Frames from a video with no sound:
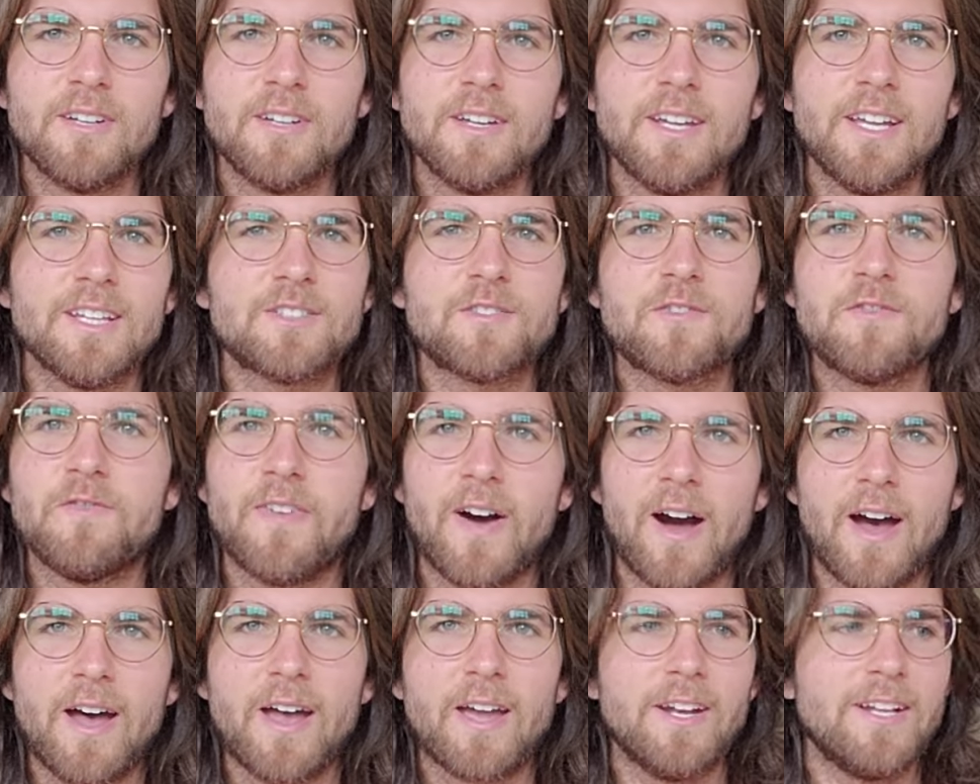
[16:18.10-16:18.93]
It's
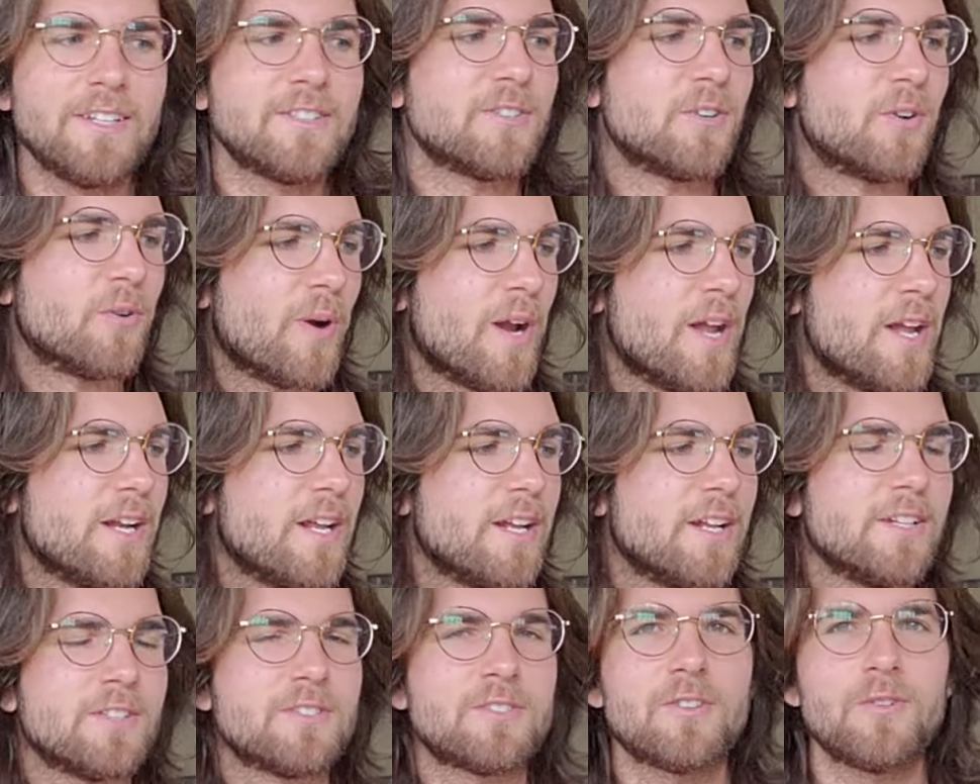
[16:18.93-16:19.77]
fine, it's great,
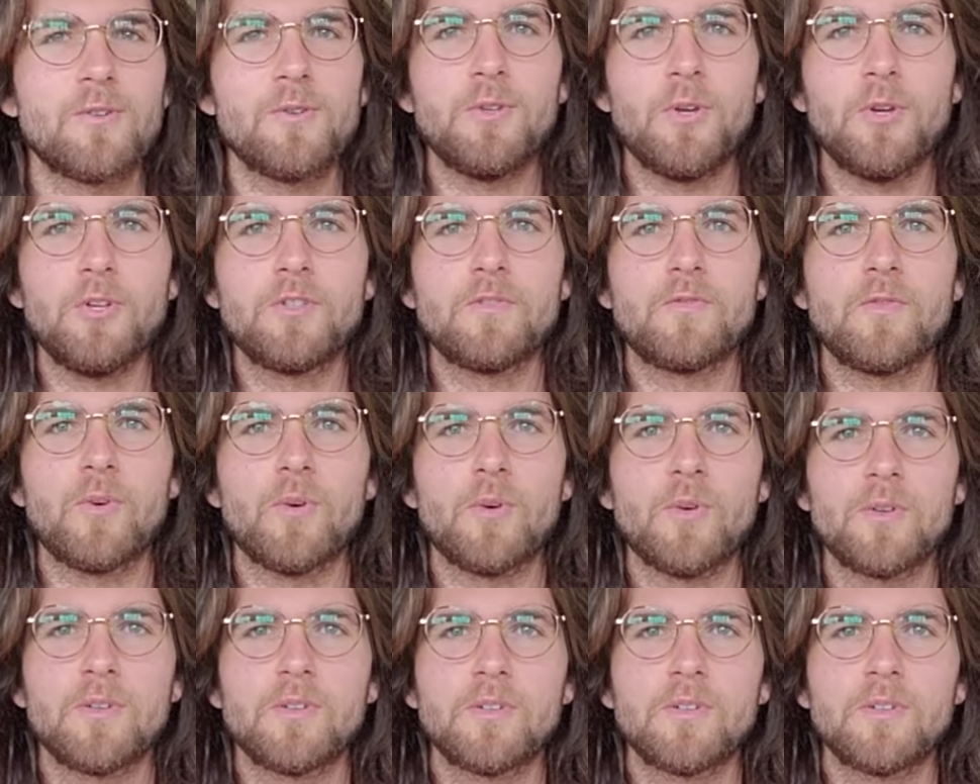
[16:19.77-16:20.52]
and it's so useful.